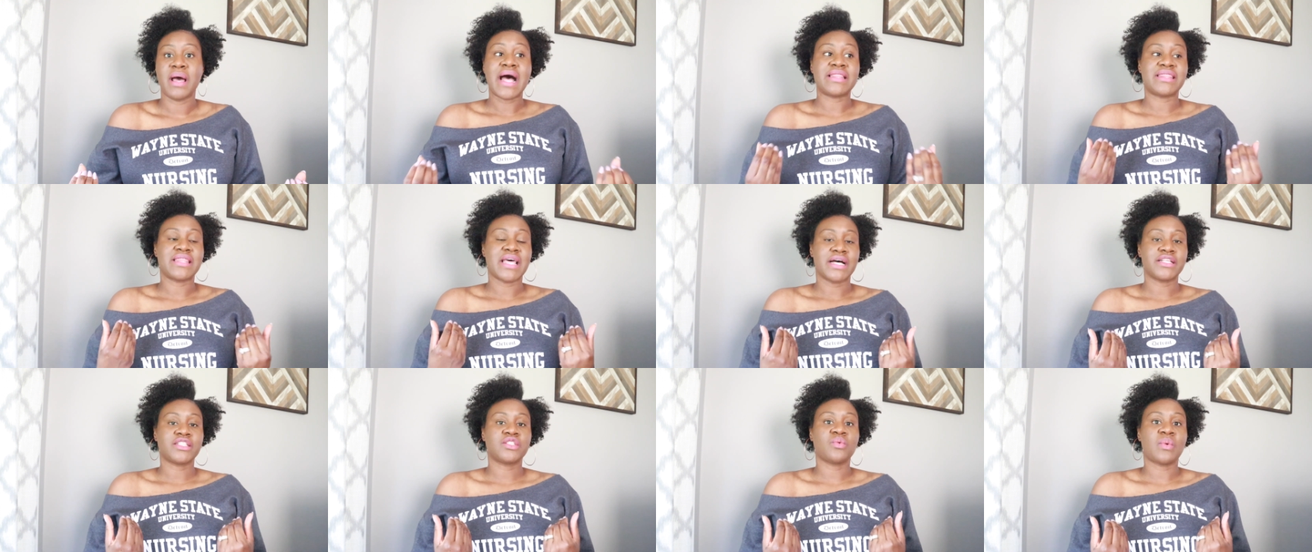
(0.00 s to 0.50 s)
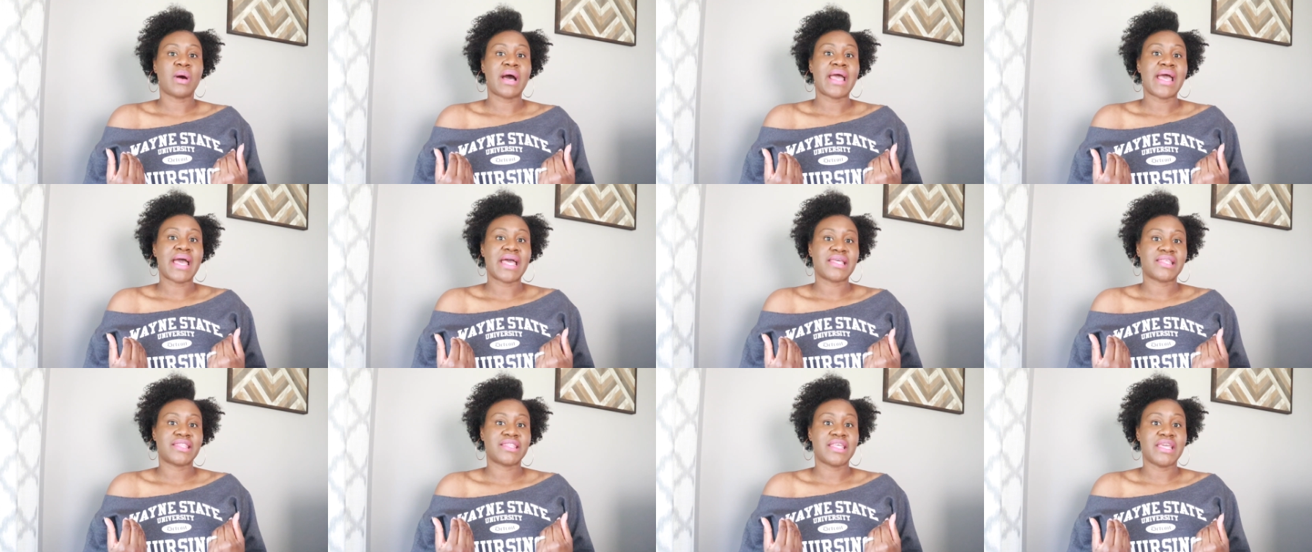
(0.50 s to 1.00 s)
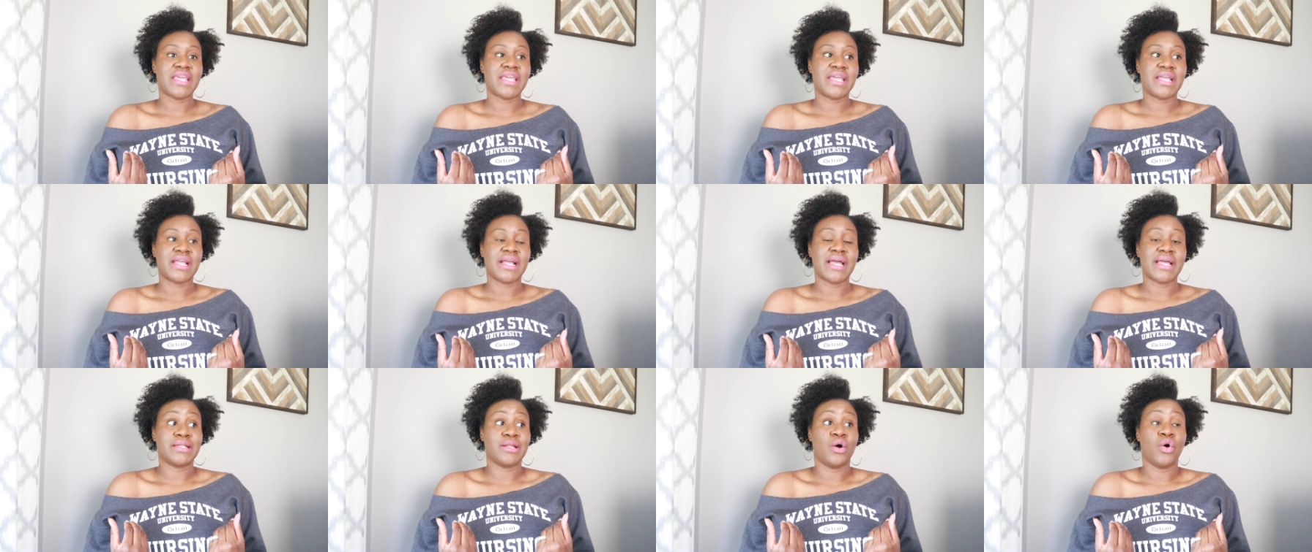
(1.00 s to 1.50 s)
And that's why I
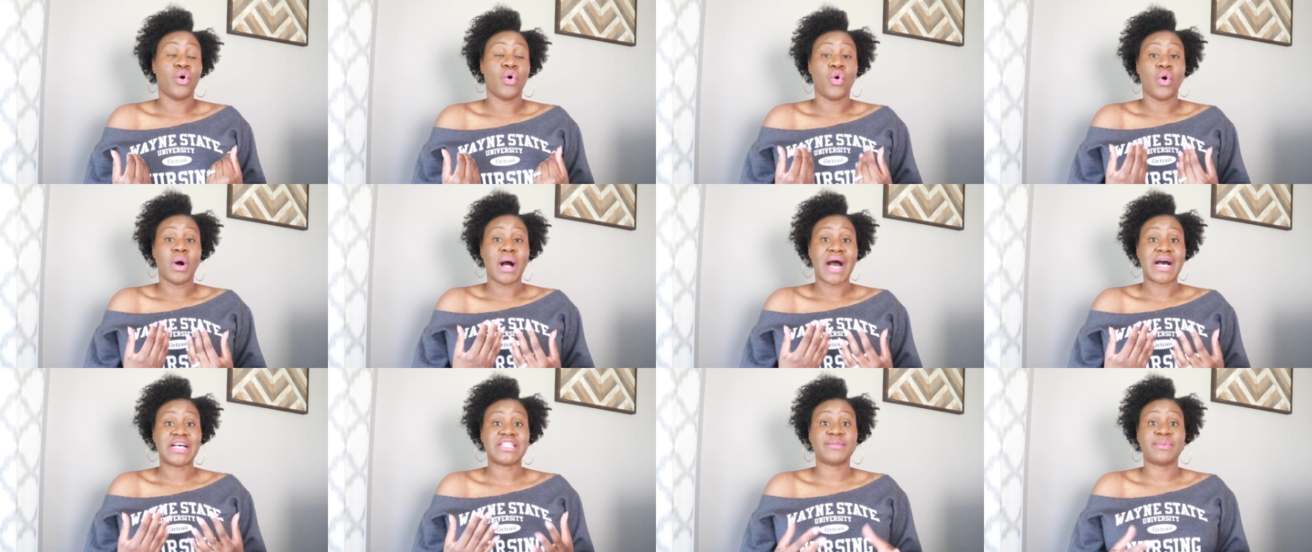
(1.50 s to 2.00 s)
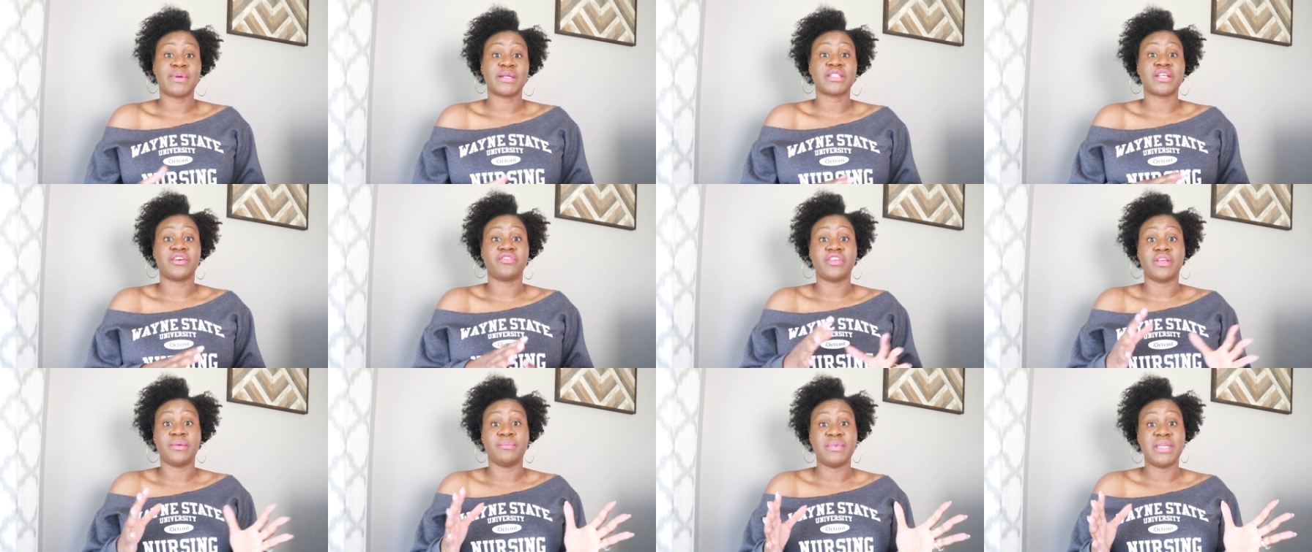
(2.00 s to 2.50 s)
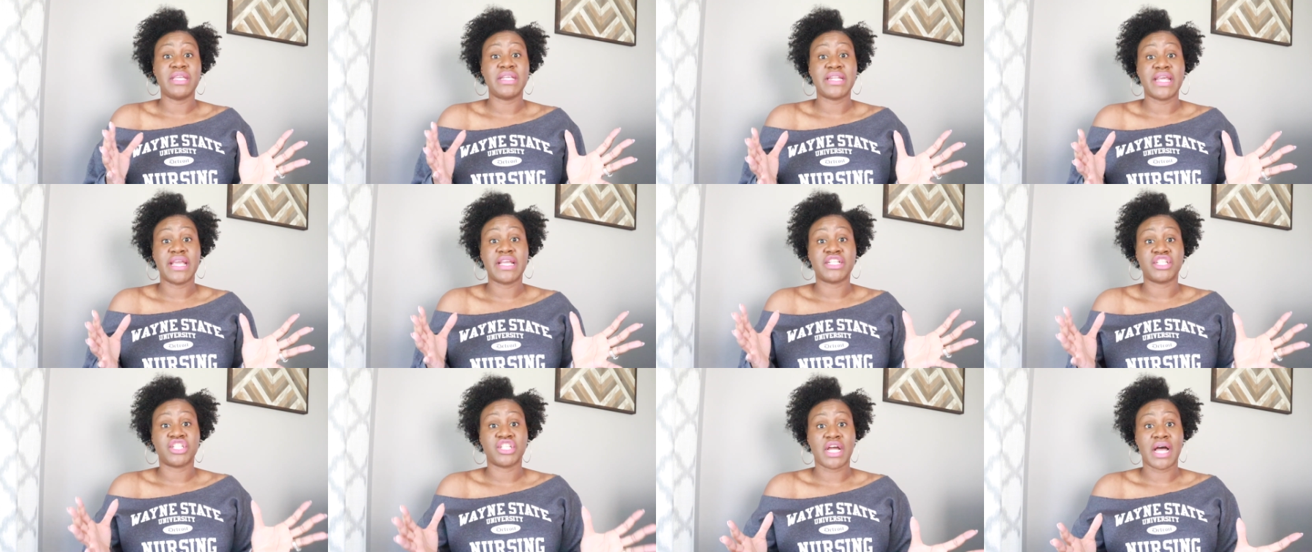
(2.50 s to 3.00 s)
think the whole aspect of it being
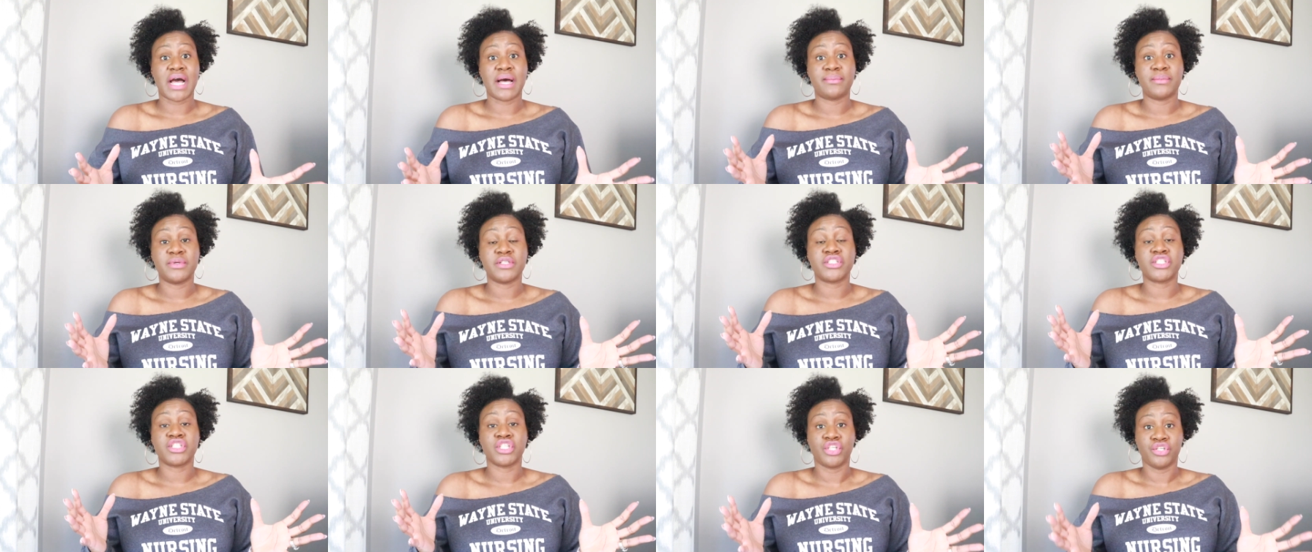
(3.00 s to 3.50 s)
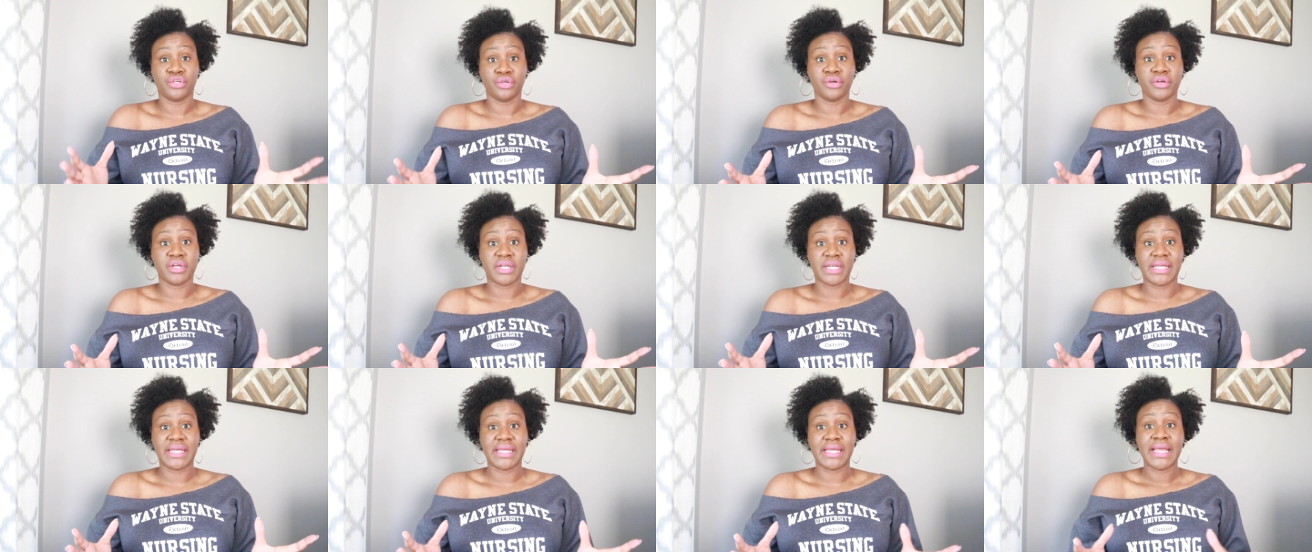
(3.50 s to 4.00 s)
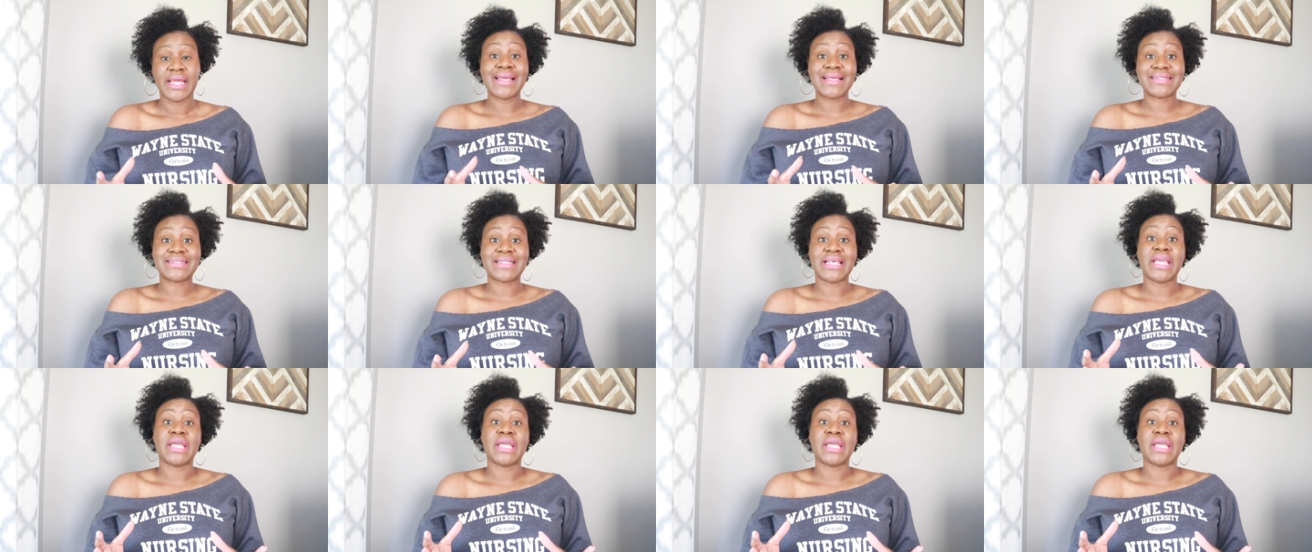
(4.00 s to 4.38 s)
a job security is